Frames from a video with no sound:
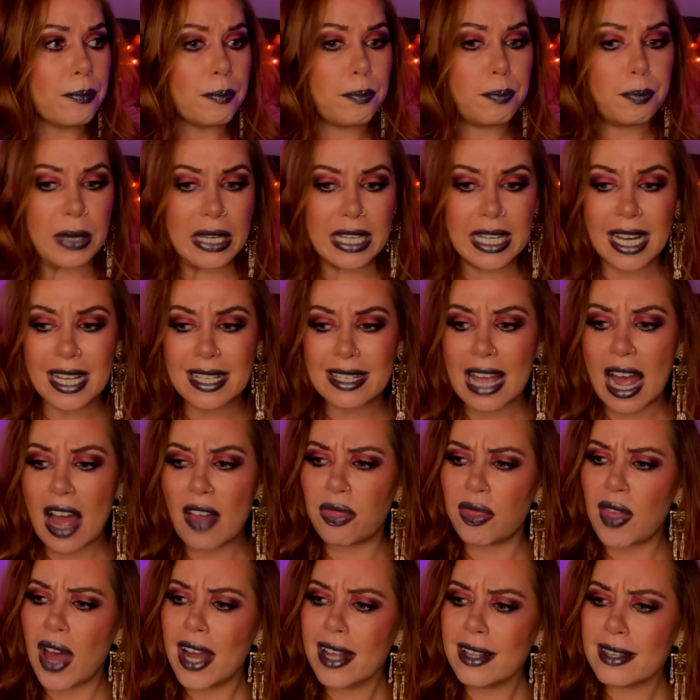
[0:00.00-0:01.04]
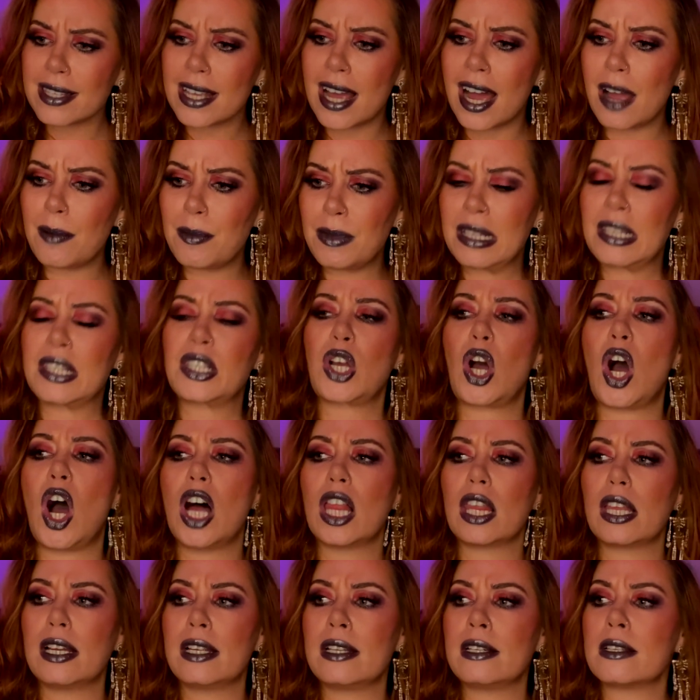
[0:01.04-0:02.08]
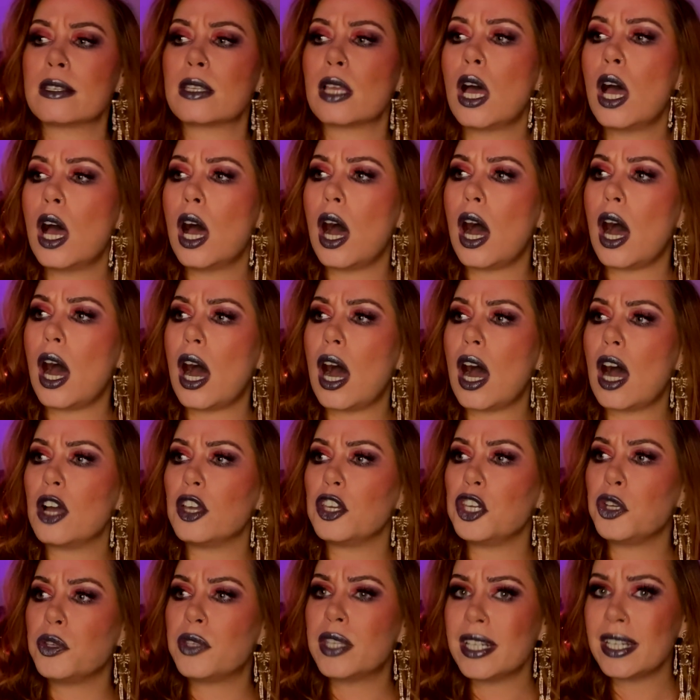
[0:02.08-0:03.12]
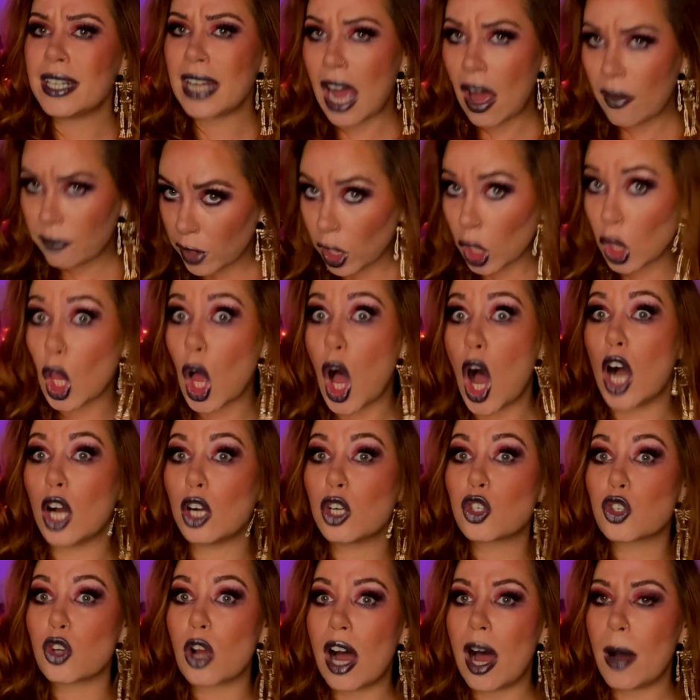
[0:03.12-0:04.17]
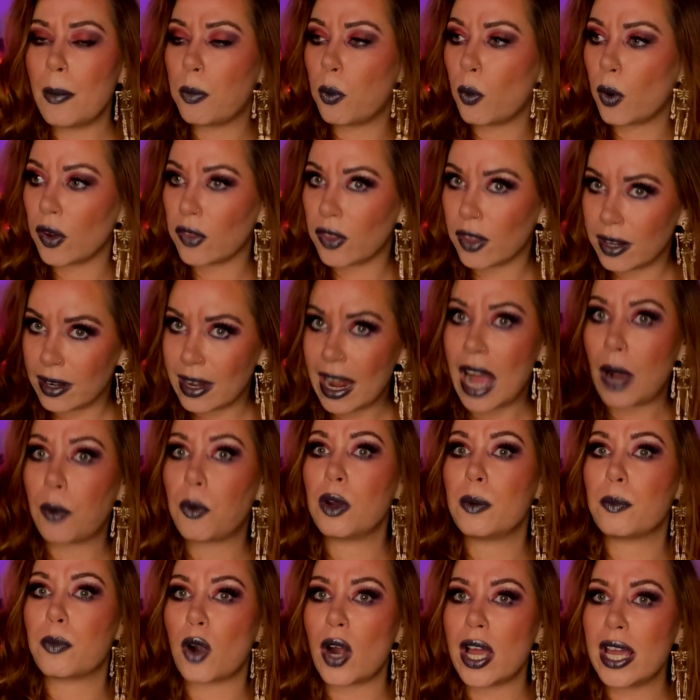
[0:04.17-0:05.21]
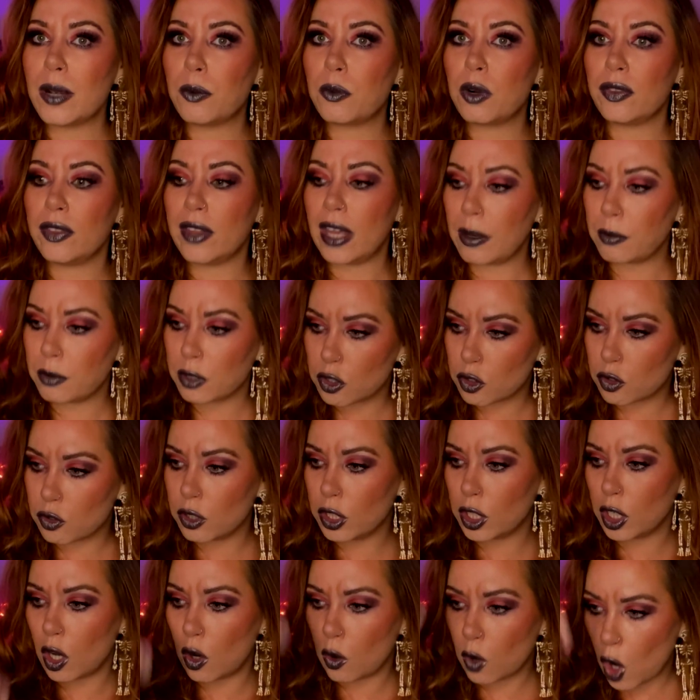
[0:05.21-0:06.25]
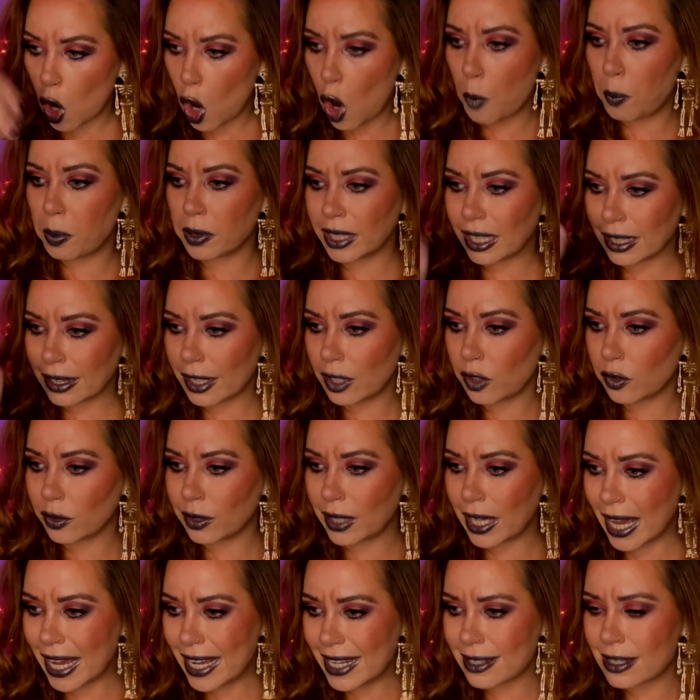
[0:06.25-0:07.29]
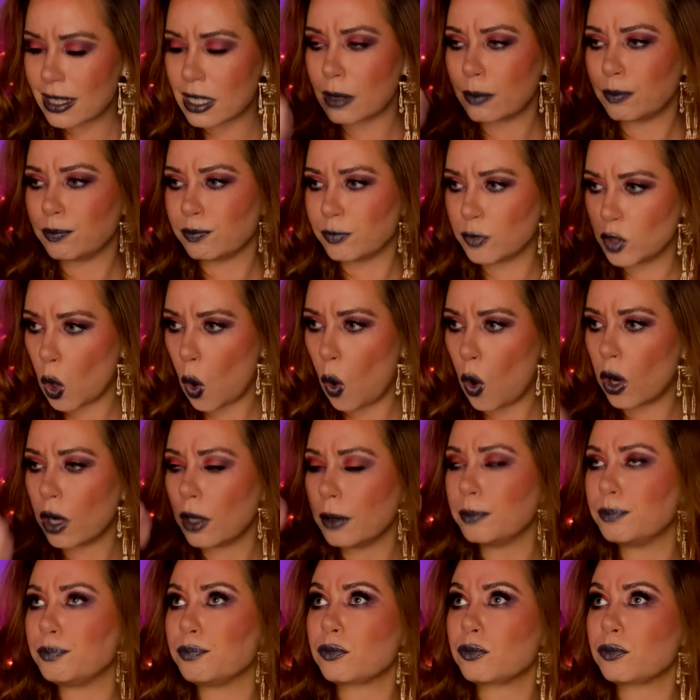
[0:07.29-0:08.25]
because at that time in Scotland, you didn't have the long drop where the neck would break when they would, open the little gates door.